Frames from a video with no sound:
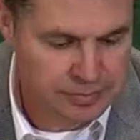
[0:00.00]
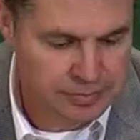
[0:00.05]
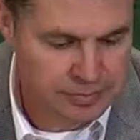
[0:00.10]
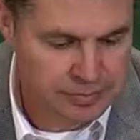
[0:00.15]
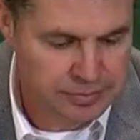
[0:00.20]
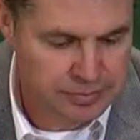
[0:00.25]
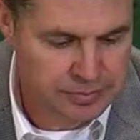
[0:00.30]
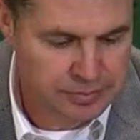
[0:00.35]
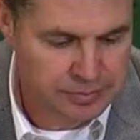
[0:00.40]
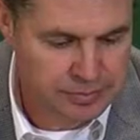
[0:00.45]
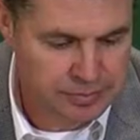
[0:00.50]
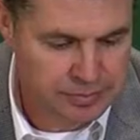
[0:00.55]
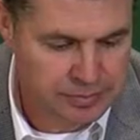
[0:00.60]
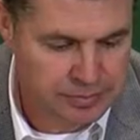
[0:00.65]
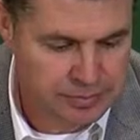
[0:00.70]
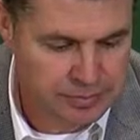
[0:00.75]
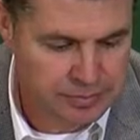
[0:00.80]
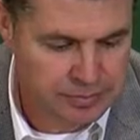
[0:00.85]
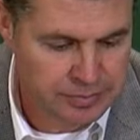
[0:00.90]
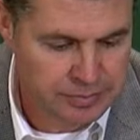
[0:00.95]

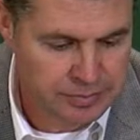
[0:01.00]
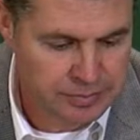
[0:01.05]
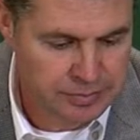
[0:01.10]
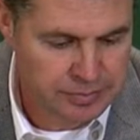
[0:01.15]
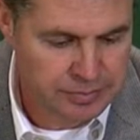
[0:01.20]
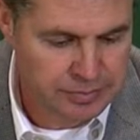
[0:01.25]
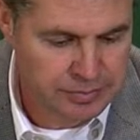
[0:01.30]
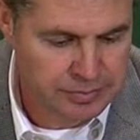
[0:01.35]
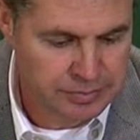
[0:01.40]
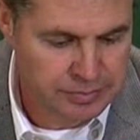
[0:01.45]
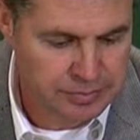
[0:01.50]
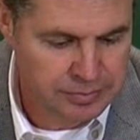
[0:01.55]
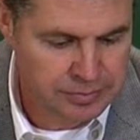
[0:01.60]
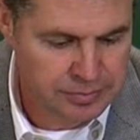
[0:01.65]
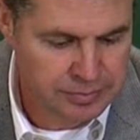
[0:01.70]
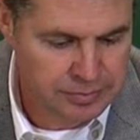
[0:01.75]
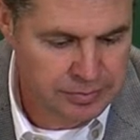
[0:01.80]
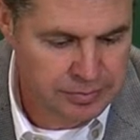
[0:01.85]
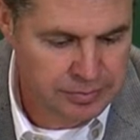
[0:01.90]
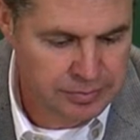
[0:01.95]

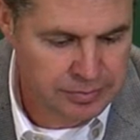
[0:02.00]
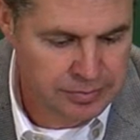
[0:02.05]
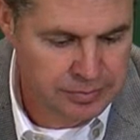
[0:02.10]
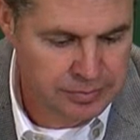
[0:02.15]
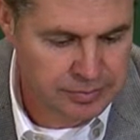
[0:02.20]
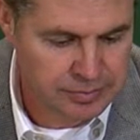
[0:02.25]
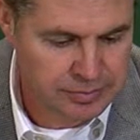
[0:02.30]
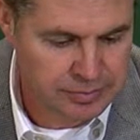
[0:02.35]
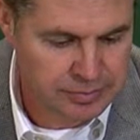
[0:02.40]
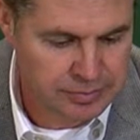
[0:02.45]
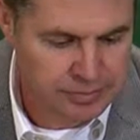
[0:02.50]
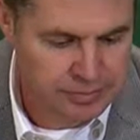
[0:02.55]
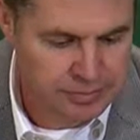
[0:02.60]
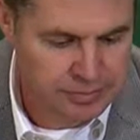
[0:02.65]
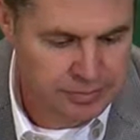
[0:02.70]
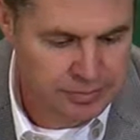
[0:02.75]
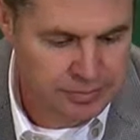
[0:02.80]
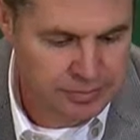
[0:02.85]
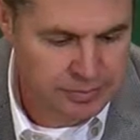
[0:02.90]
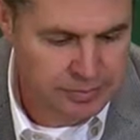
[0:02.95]

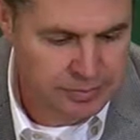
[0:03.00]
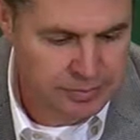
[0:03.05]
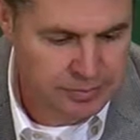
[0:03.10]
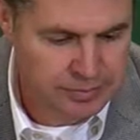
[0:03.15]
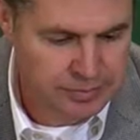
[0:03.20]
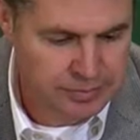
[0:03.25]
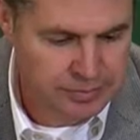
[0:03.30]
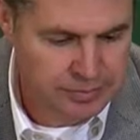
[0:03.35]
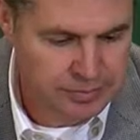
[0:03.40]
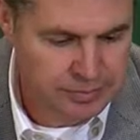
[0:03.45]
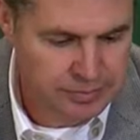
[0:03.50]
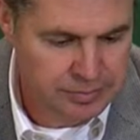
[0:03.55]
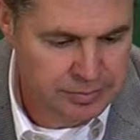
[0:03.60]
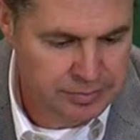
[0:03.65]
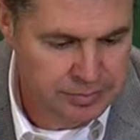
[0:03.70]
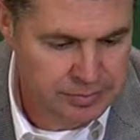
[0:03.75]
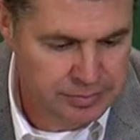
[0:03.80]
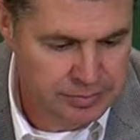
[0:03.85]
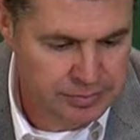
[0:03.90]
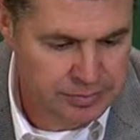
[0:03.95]

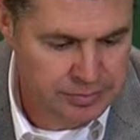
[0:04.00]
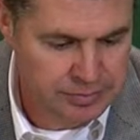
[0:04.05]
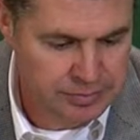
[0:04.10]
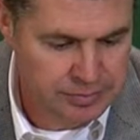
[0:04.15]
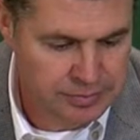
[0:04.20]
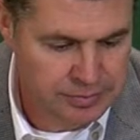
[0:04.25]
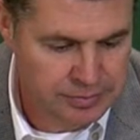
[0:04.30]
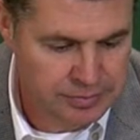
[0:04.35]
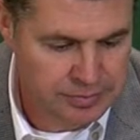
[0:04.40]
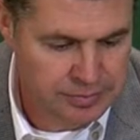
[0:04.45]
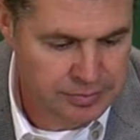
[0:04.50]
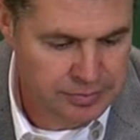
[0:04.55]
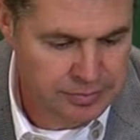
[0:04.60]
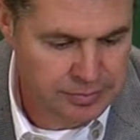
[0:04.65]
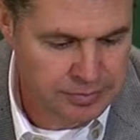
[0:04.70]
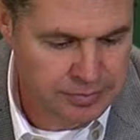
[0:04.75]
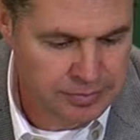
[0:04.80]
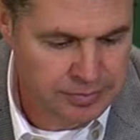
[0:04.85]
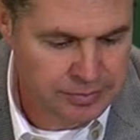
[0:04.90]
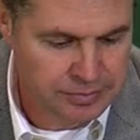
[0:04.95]

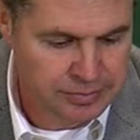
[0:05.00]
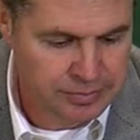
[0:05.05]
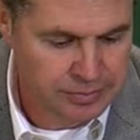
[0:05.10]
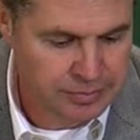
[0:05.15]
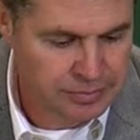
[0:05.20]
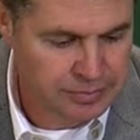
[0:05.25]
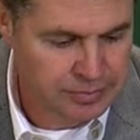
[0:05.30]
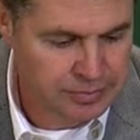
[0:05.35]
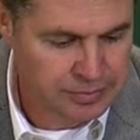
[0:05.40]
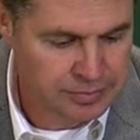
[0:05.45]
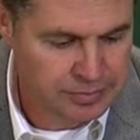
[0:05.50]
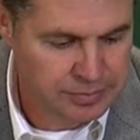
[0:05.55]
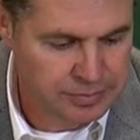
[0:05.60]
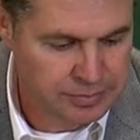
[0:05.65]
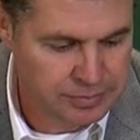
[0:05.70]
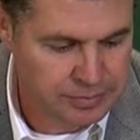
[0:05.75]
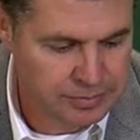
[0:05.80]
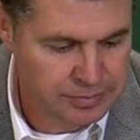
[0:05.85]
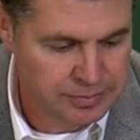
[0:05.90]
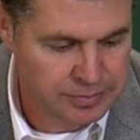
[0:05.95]

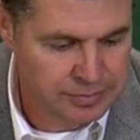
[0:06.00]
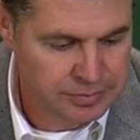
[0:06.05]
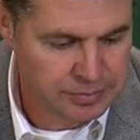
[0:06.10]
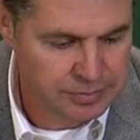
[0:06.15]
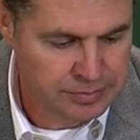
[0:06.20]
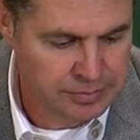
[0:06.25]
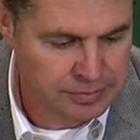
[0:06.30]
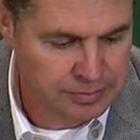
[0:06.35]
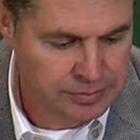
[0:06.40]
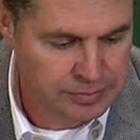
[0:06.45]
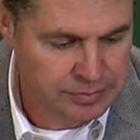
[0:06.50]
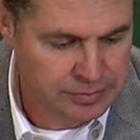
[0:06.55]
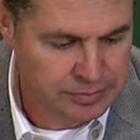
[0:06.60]
The person shown says nothing.